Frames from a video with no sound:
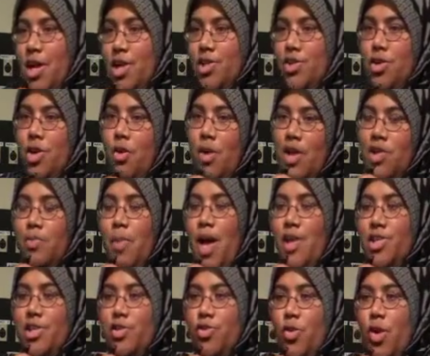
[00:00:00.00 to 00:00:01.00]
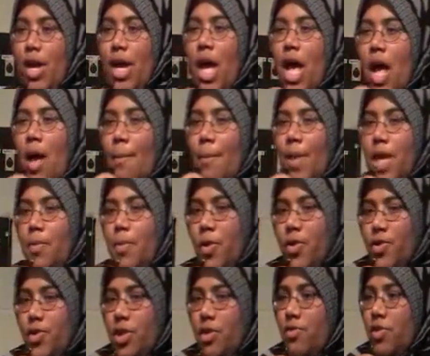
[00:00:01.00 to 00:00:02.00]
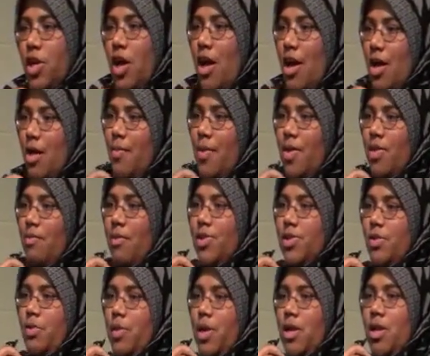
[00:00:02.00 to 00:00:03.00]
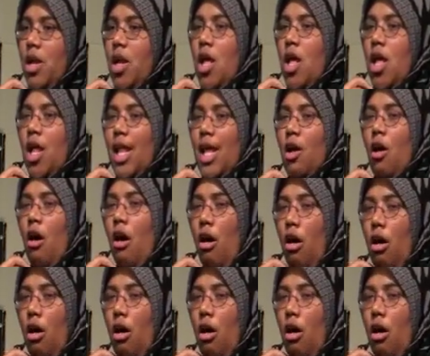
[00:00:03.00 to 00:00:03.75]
about us, or no one has a positive story. People sort of talk about Muslim women like